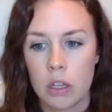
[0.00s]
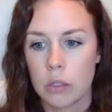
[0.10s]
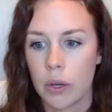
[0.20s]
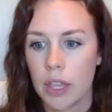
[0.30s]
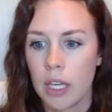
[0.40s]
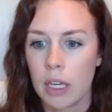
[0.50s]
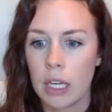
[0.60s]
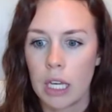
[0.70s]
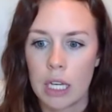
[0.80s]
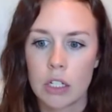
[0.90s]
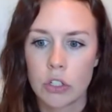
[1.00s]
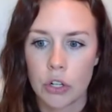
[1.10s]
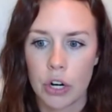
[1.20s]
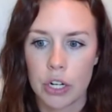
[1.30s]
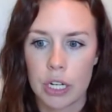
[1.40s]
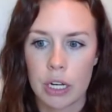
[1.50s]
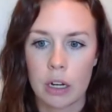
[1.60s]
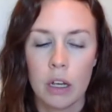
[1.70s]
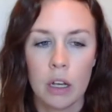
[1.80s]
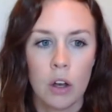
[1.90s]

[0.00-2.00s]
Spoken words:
So I think in kindergarten,